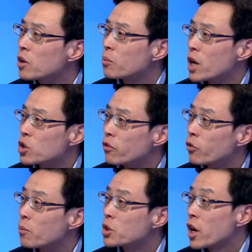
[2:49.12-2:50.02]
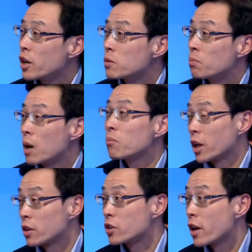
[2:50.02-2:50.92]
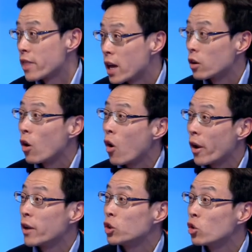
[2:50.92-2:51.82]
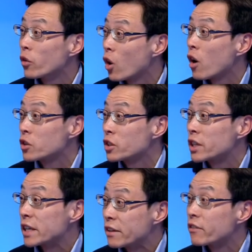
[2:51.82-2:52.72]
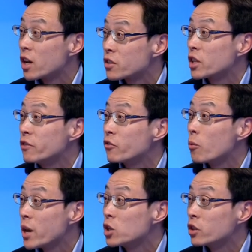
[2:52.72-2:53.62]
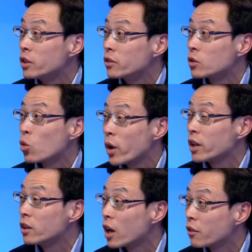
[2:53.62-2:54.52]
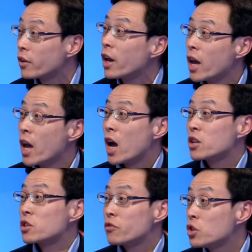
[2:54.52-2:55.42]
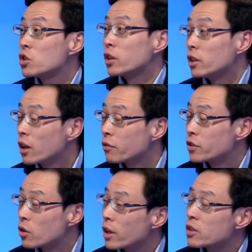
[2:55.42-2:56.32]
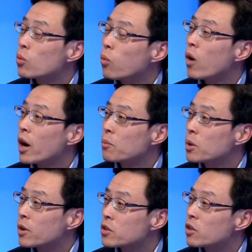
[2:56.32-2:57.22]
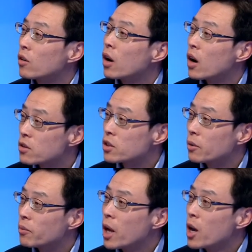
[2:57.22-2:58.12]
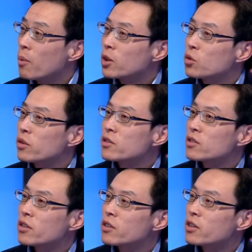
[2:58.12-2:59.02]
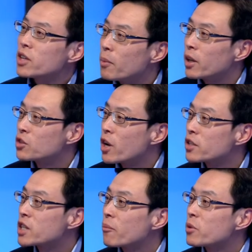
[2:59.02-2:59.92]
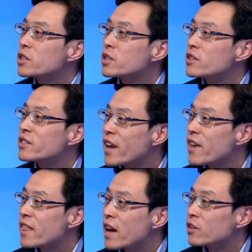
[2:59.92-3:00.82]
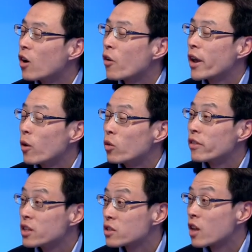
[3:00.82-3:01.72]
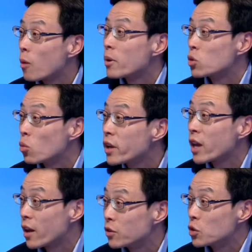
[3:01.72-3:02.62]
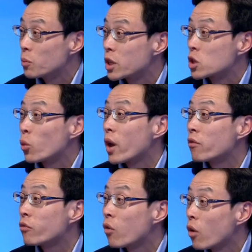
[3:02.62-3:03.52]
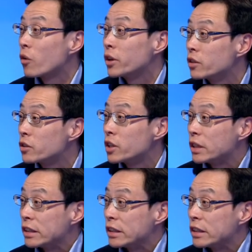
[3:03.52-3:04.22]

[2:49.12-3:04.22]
the pressure from the Chinese public, saying that, okay, you are not give us information quick enough and sufficient enough. So that's why people are still asking. But to a certain limit, the Chinese government is saying that, okay, this is how much we can do because we are following the